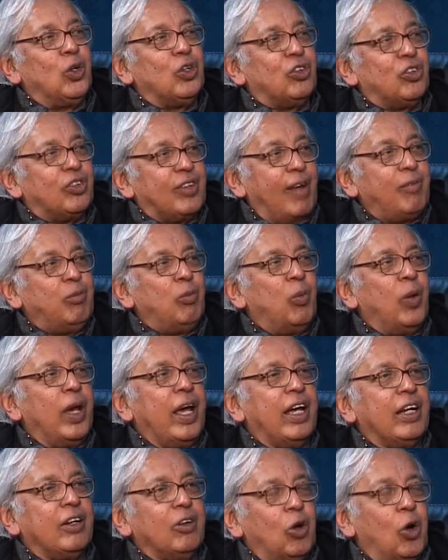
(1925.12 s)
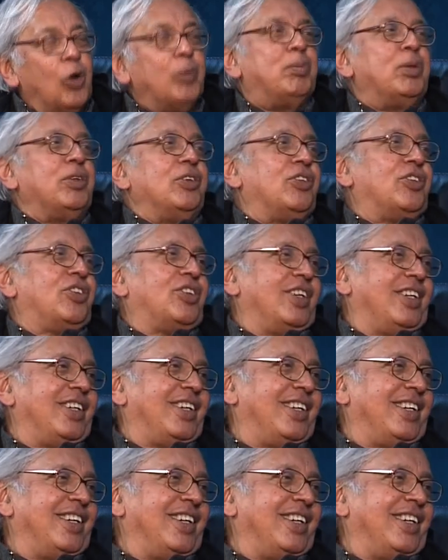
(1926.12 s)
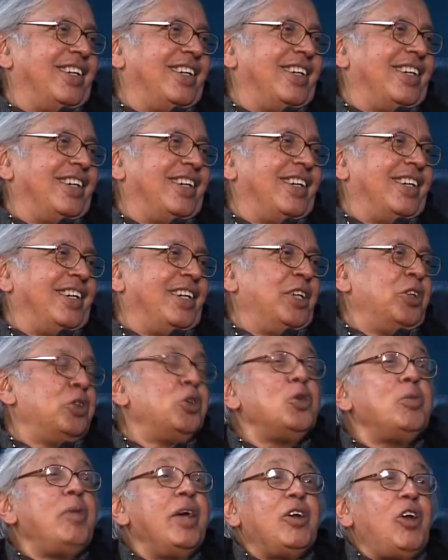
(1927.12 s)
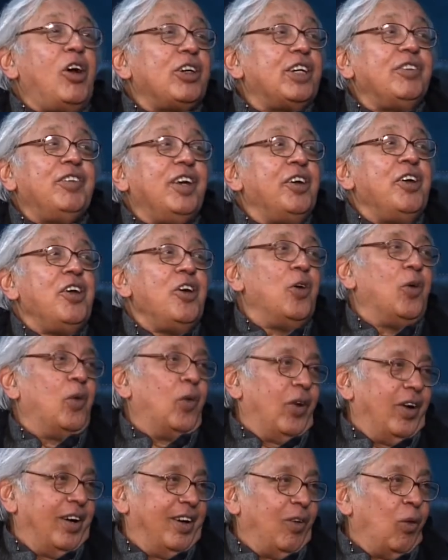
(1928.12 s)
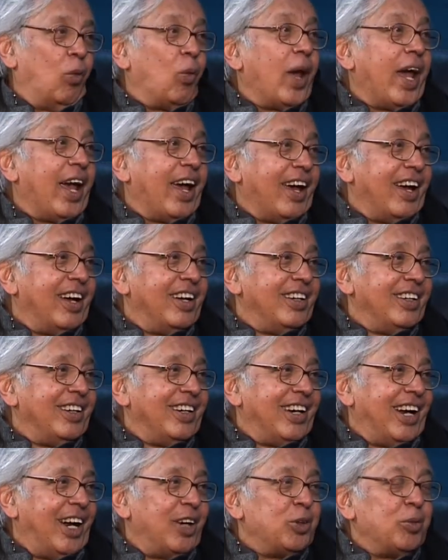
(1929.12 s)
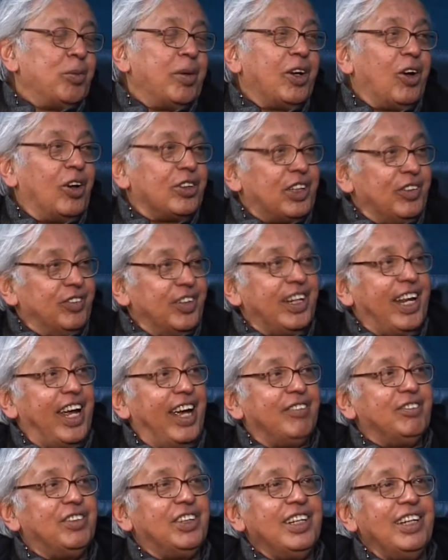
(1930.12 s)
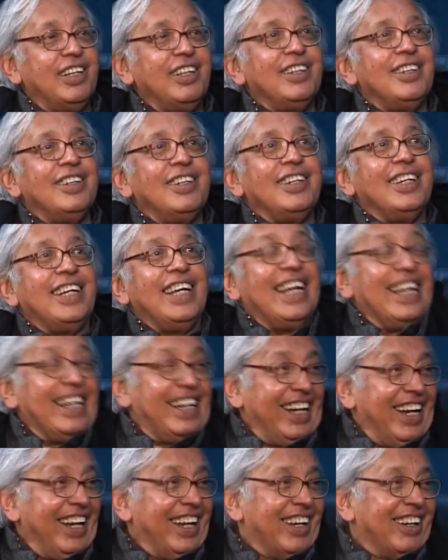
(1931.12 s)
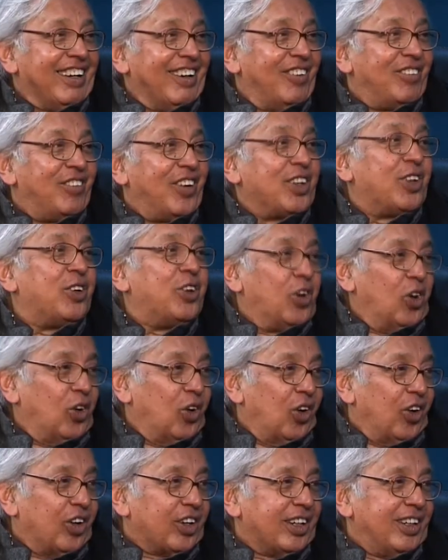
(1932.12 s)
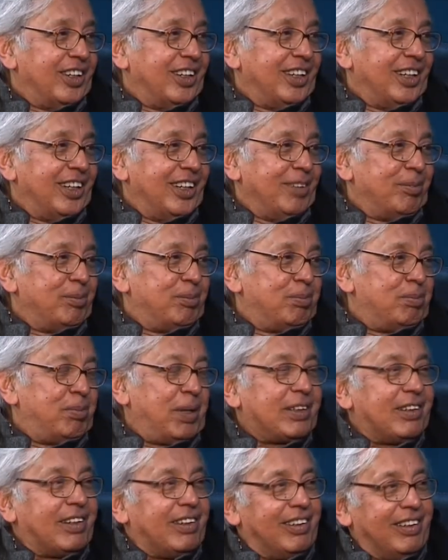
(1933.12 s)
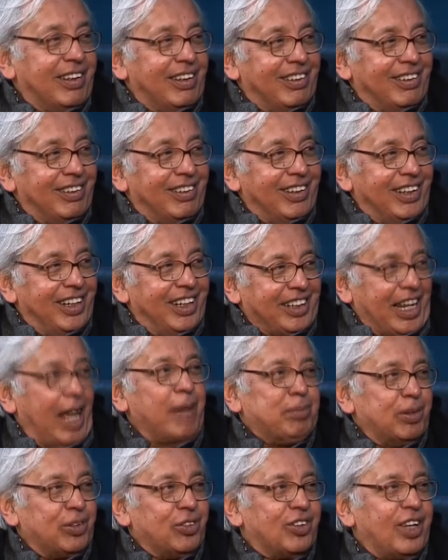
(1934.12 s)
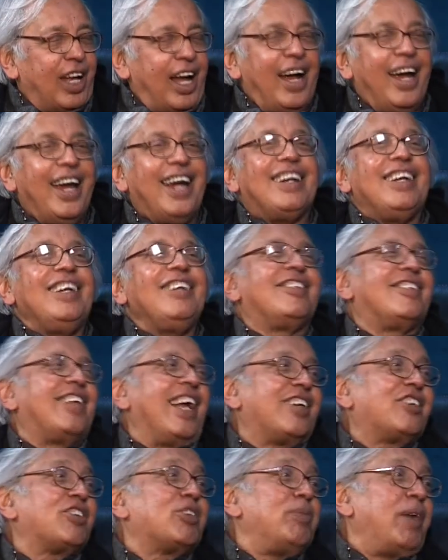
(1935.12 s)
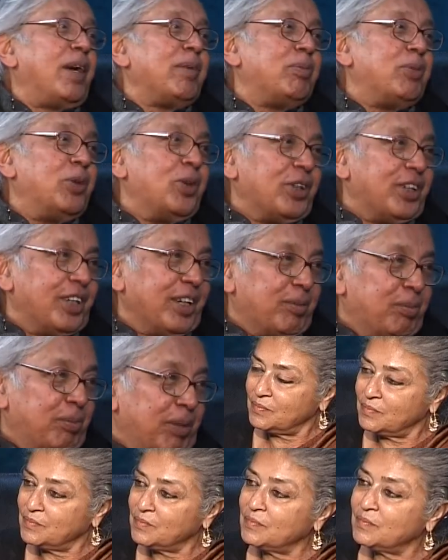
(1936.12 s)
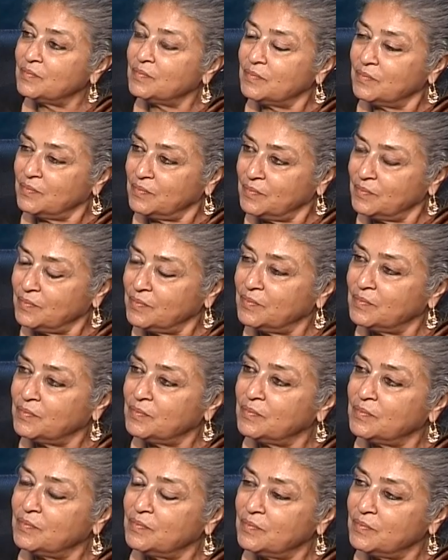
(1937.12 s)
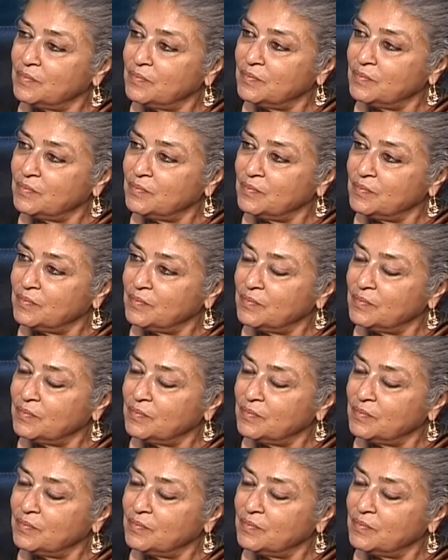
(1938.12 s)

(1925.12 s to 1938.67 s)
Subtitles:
somewhere opens. You may not even know where, and you may not even have the inkling of what door, but it happens. At least that's my poetic belief, and kind of you